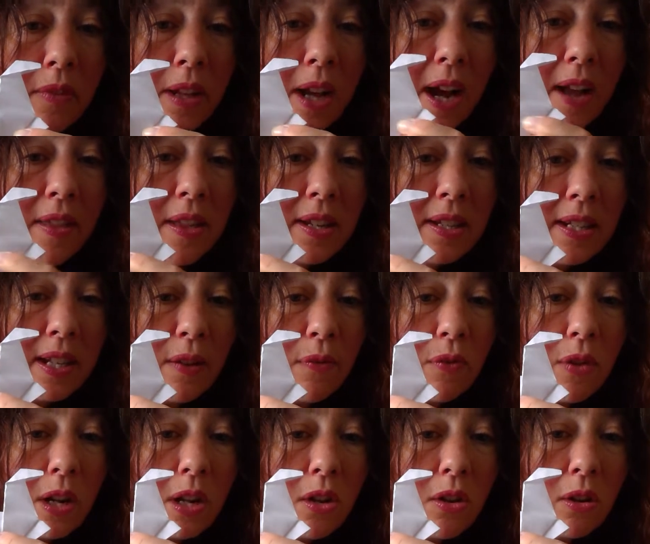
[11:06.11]
and there's
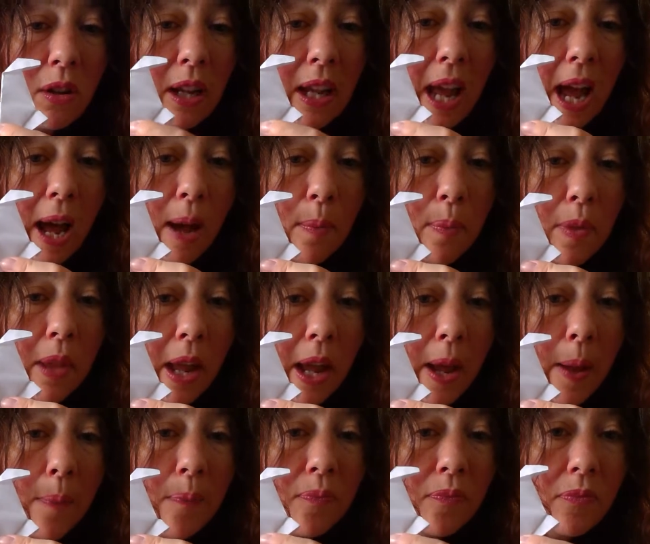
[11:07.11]
definitely a good gap there.